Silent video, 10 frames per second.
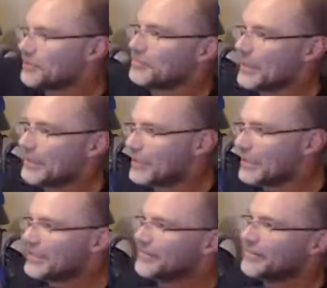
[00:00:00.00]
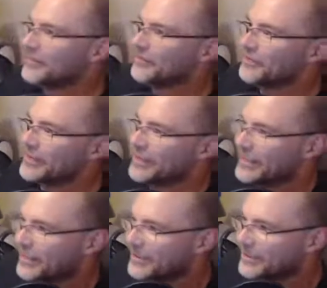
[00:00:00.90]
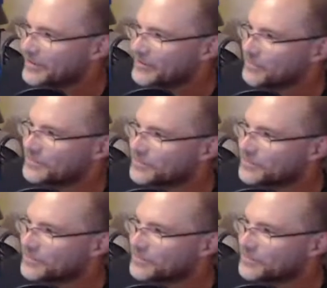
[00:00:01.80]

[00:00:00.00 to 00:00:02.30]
let's face it, every dude ever